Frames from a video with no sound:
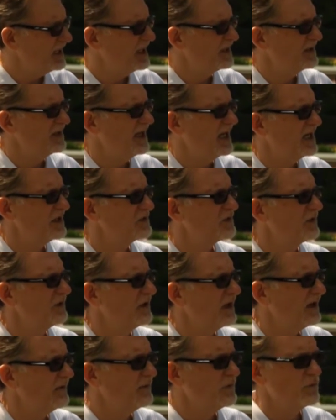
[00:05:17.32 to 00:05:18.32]
on the national
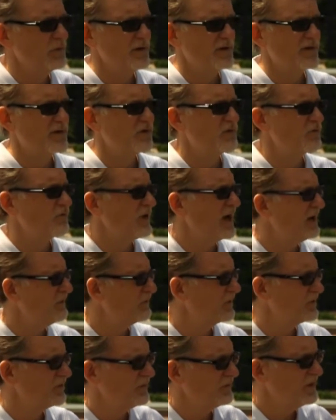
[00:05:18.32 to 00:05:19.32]
level. We have a great
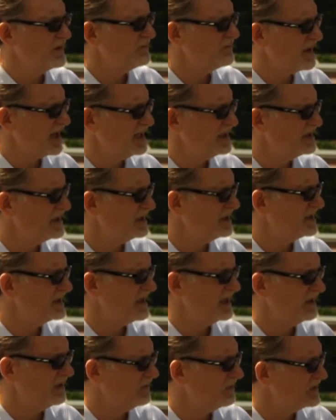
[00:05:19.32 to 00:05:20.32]
recruiting base in the
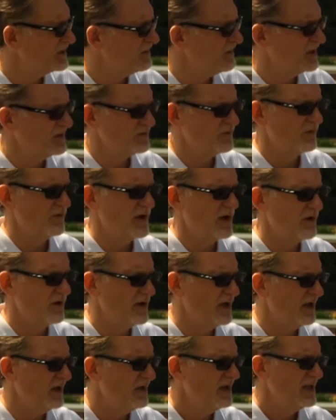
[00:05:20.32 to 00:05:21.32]
St. Louis metro
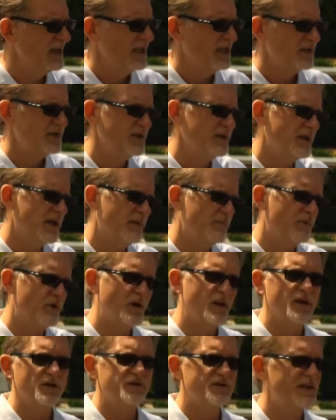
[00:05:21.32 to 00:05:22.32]
area. So you can put
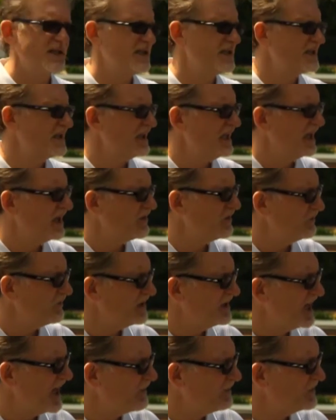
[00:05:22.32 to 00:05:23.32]
all those things together.
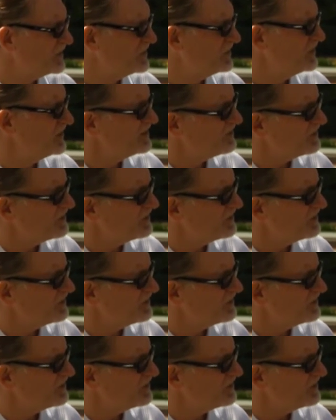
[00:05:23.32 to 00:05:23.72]
When the opportunity